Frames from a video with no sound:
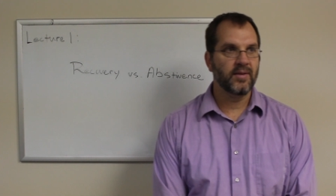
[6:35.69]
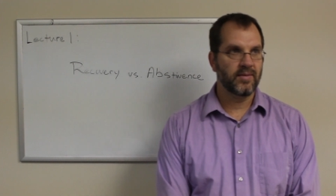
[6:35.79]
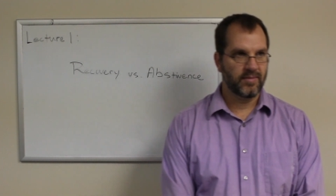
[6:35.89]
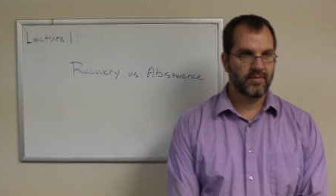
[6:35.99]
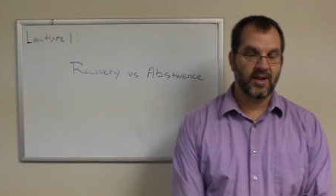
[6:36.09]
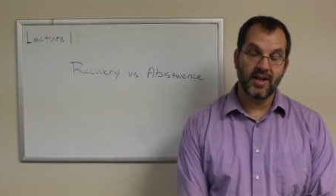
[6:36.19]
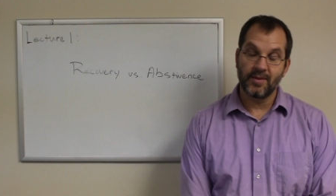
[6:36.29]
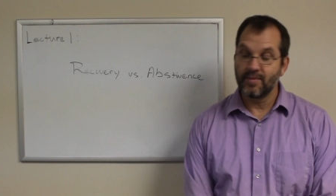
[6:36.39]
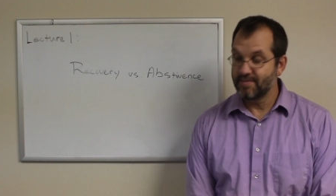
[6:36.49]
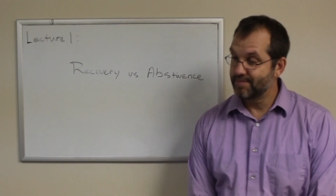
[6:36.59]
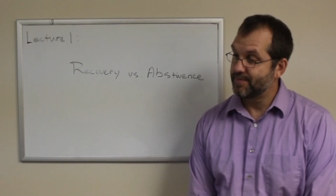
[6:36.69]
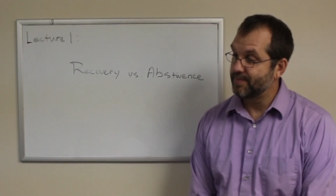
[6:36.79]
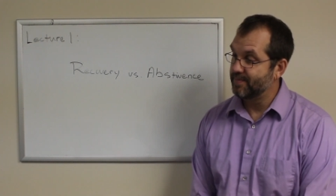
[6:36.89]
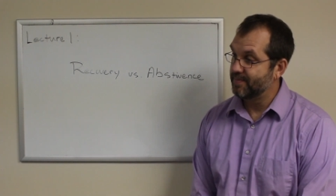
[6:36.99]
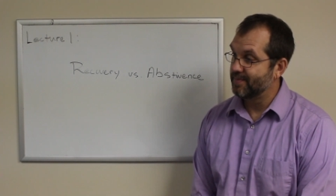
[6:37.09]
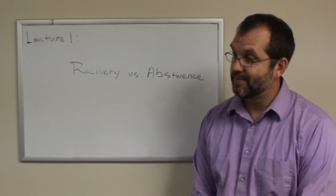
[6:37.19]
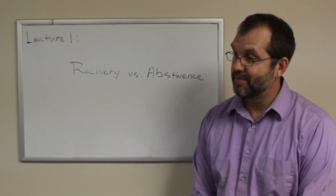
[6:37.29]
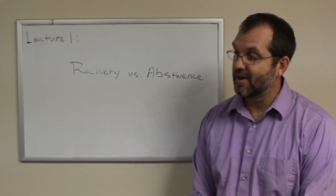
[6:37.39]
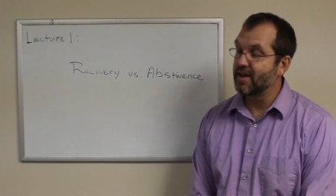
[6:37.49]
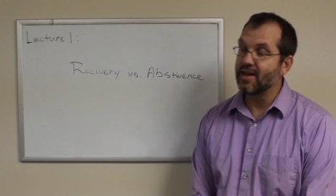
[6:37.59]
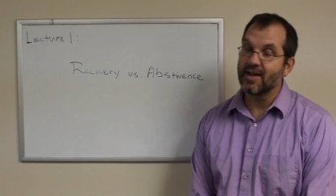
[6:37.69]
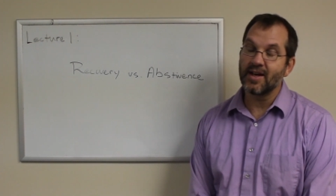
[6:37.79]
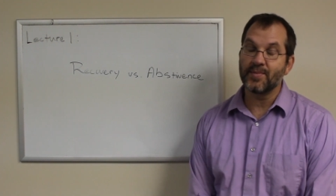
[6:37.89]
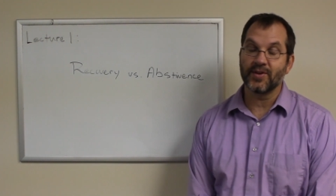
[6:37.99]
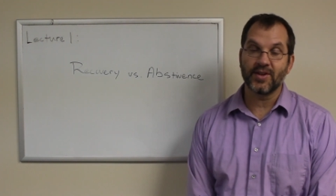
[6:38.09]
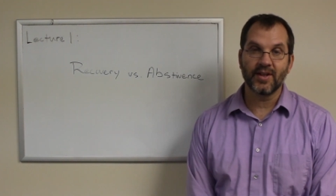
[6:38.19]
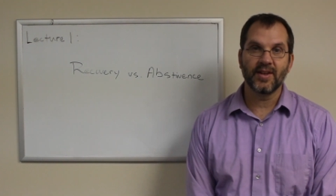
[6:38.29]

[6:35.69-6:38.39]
and 99%